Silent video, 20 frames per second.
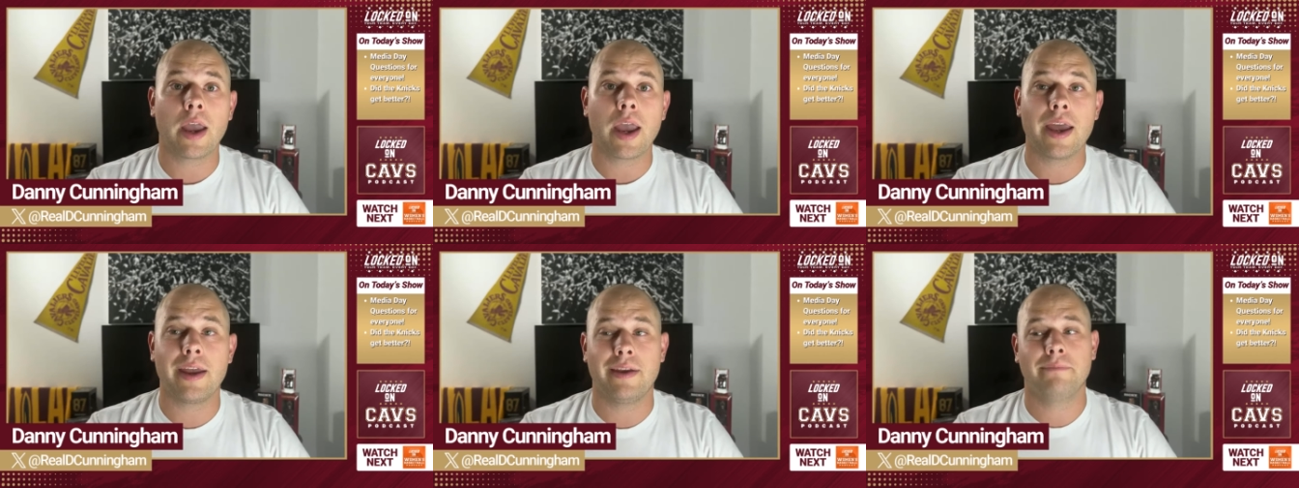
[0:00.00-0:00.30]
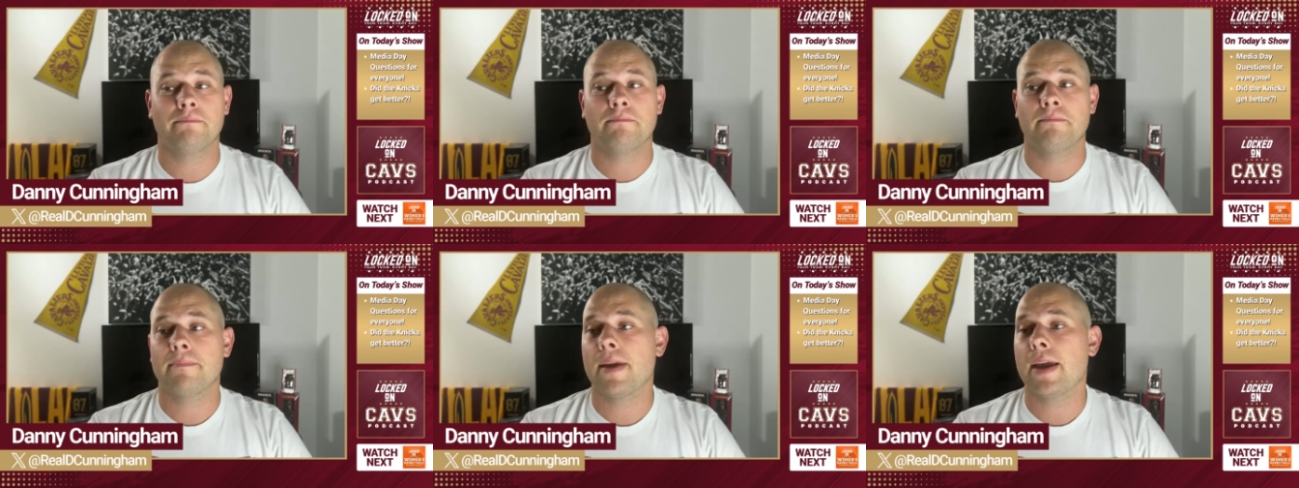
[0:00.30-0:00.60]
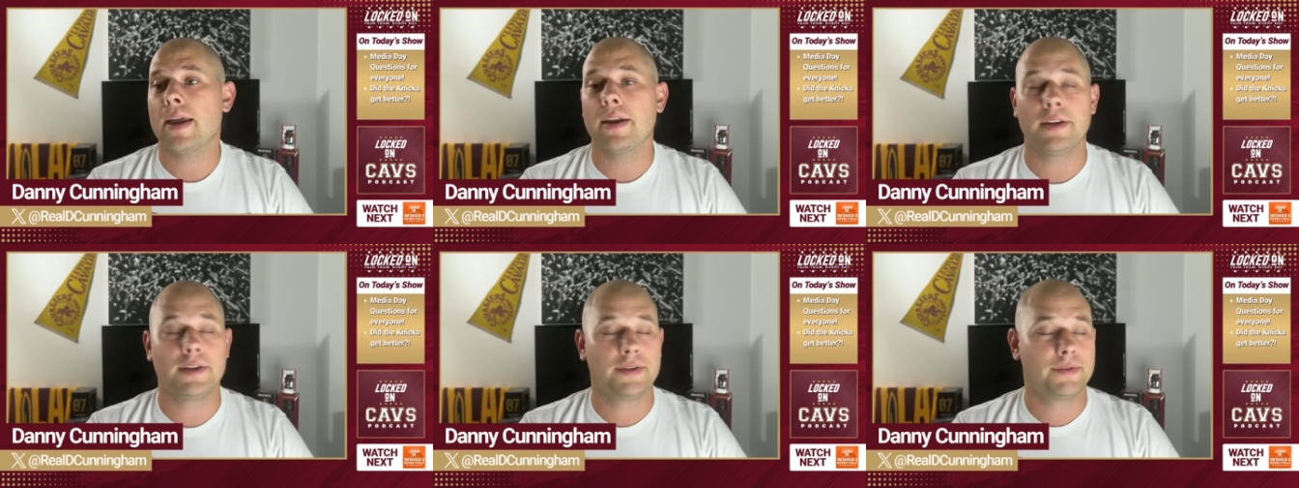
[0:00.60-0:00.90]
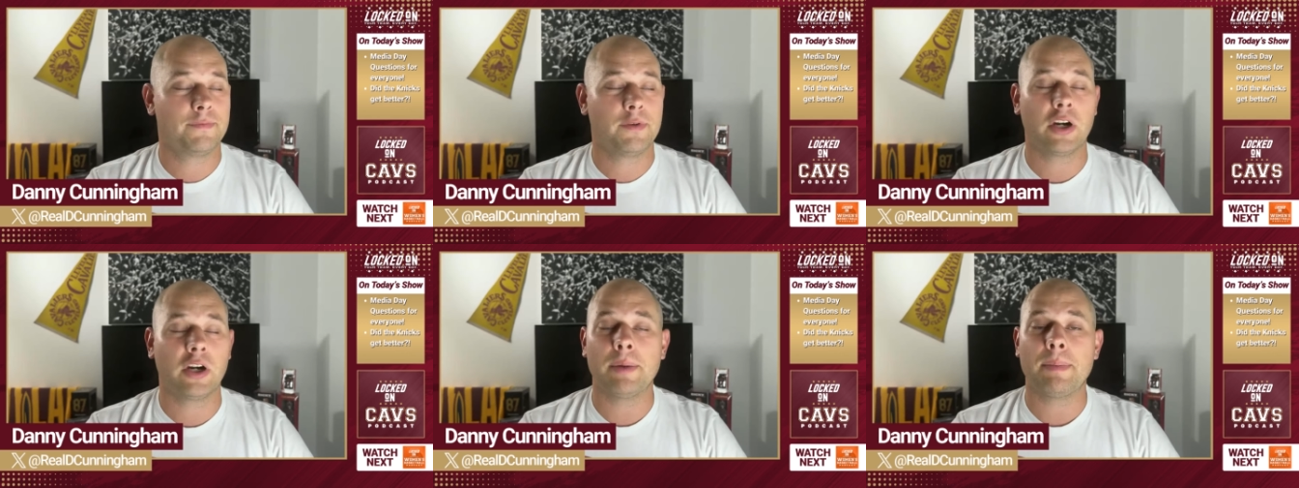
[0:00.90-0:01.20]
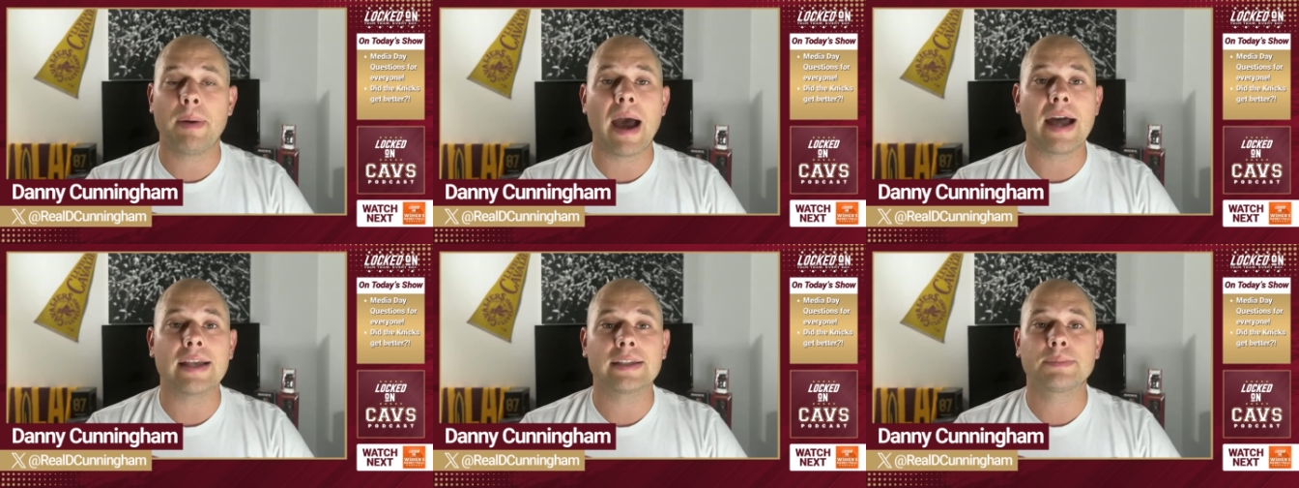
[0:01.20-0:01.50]
And it is very
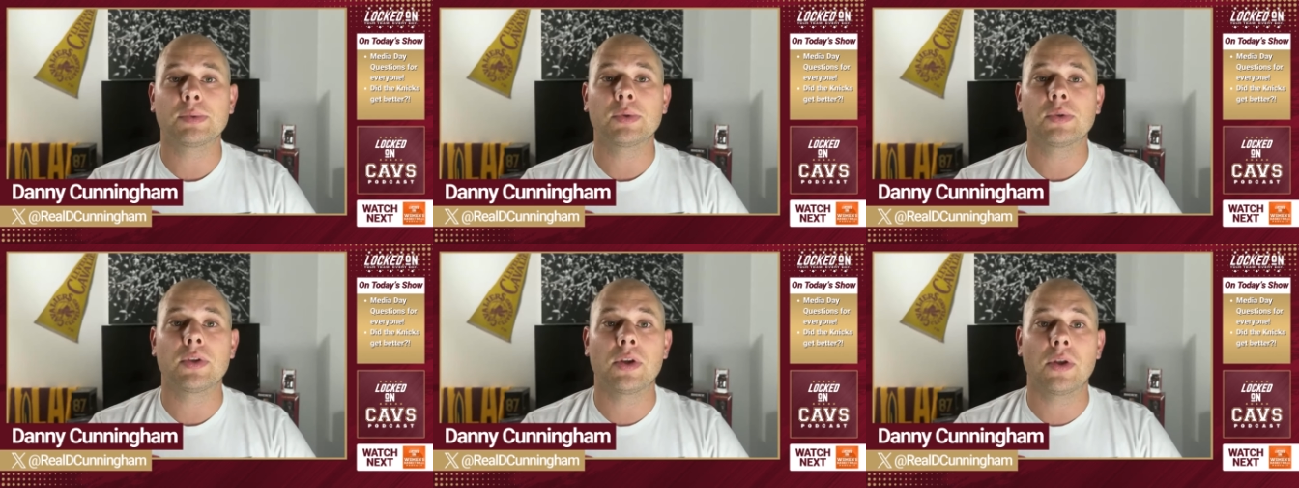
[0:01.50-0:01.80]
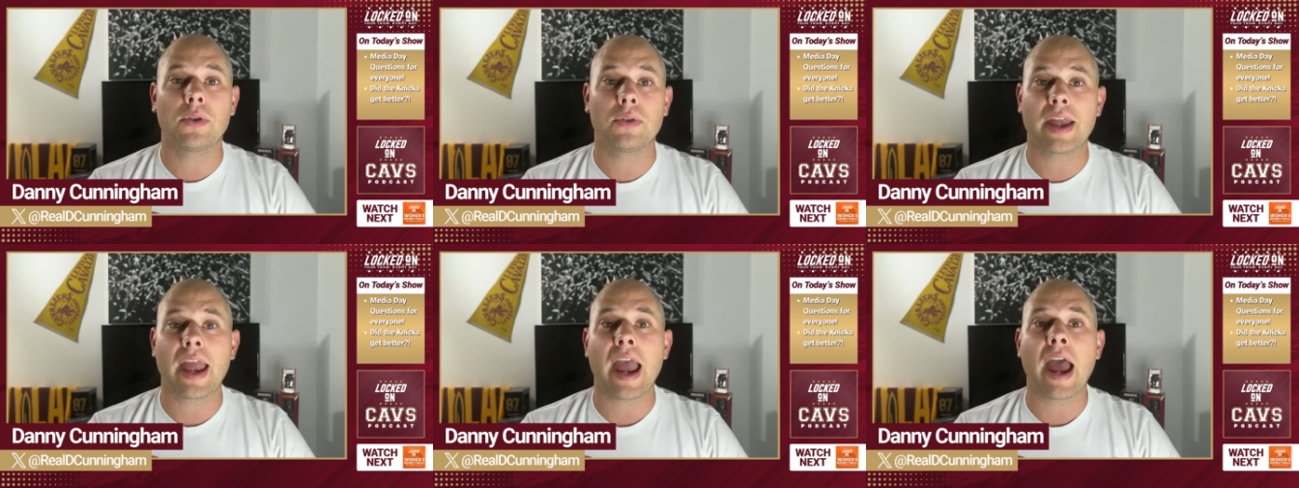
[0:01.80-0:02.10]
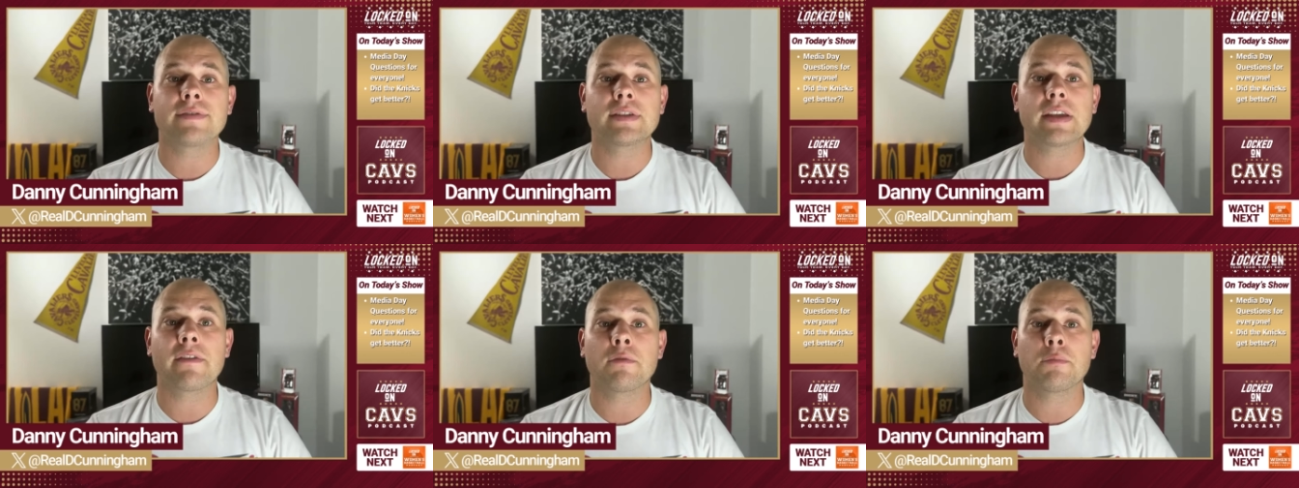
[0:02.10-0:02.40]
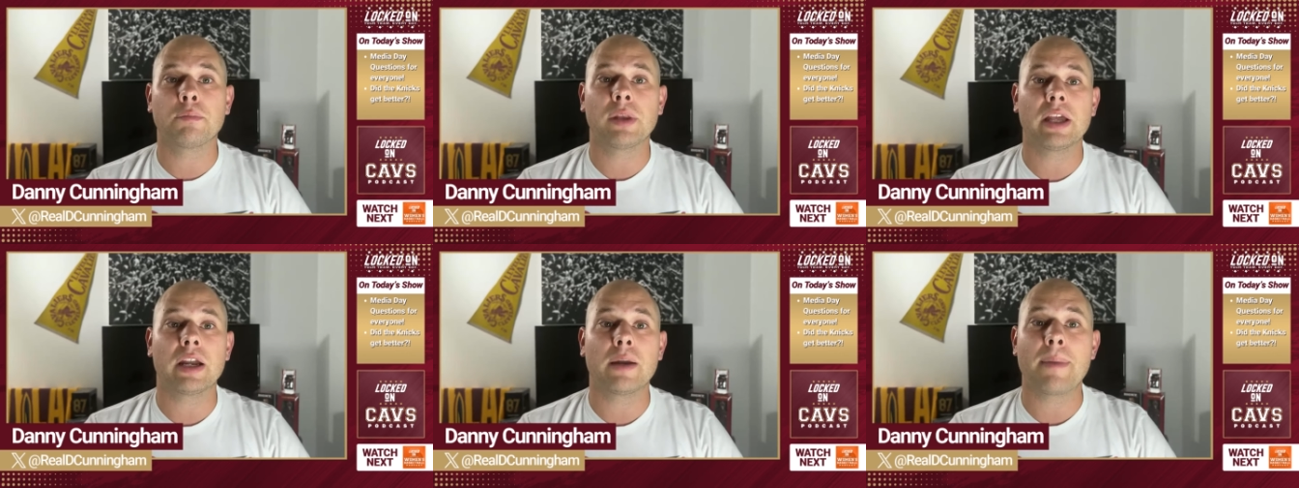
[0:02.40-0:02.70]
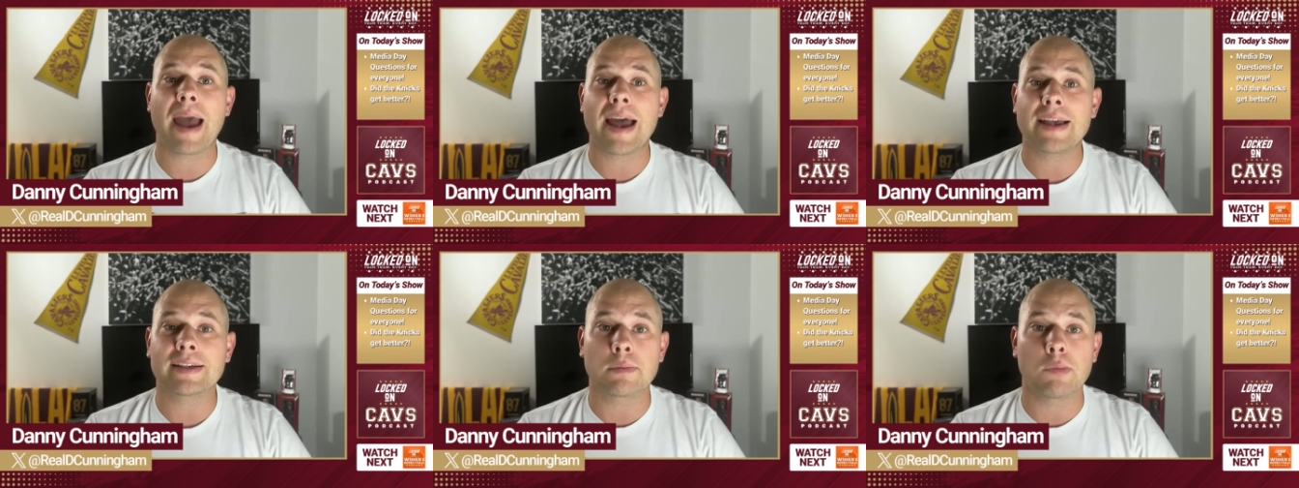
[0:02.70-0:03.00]
possible, you know, the Cavs haven't played a
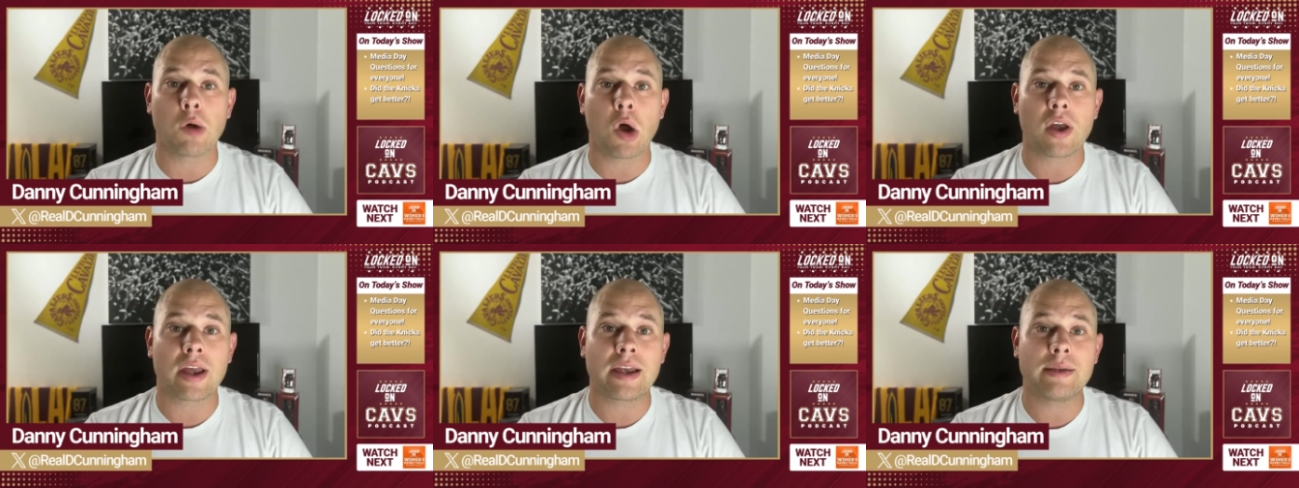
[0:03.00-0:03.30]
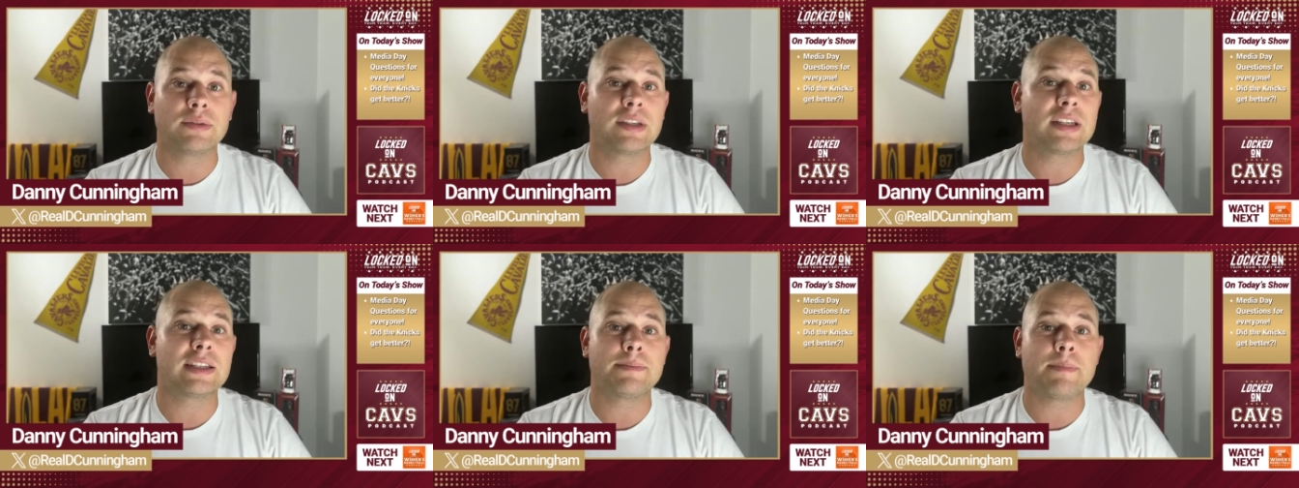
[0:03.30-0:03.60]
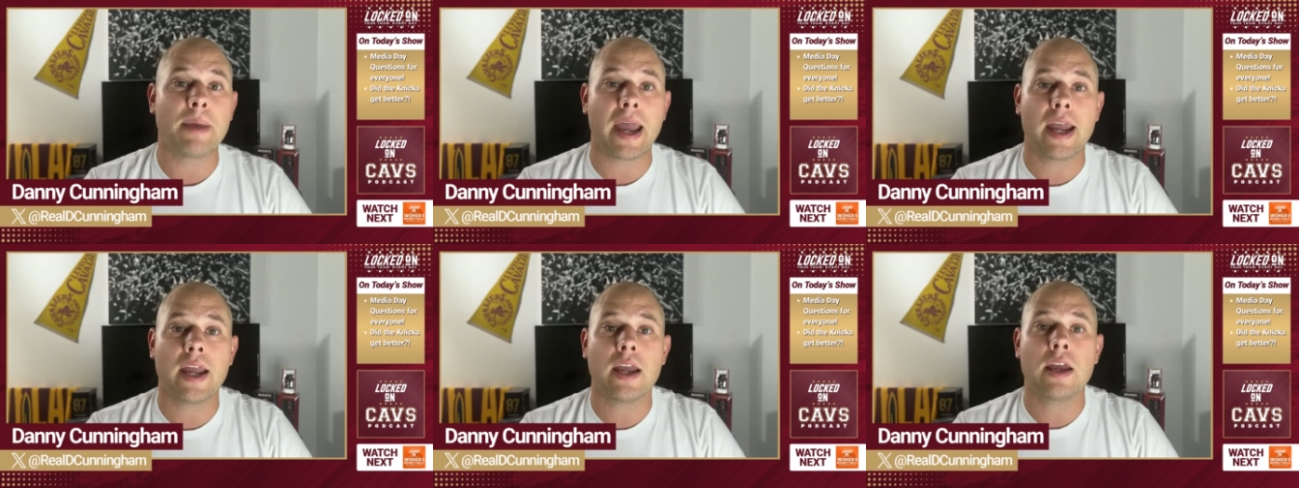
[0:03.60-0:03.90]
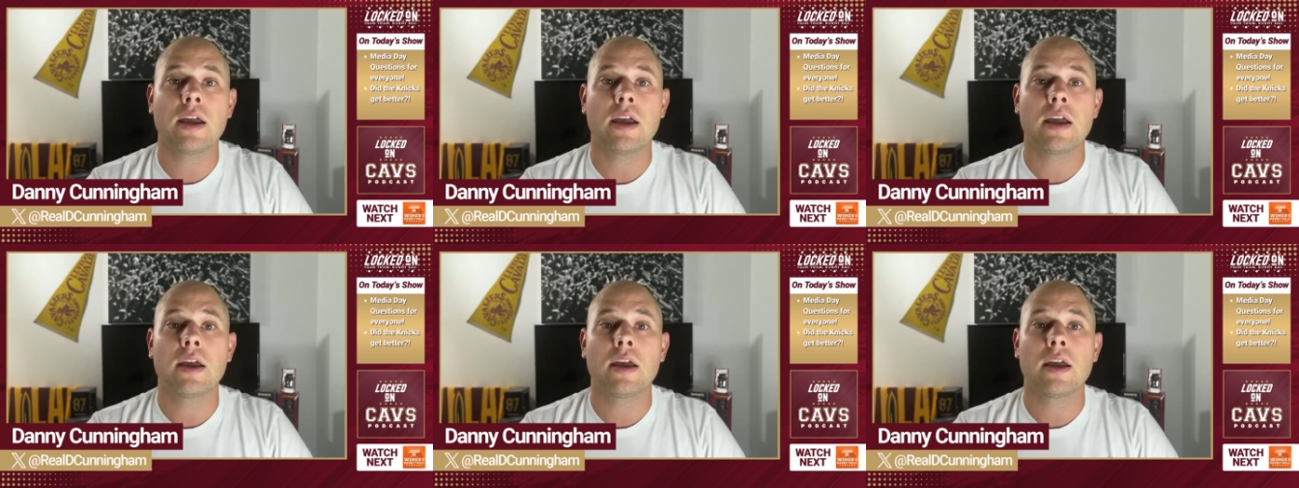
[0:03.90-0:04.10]
basketball game since May.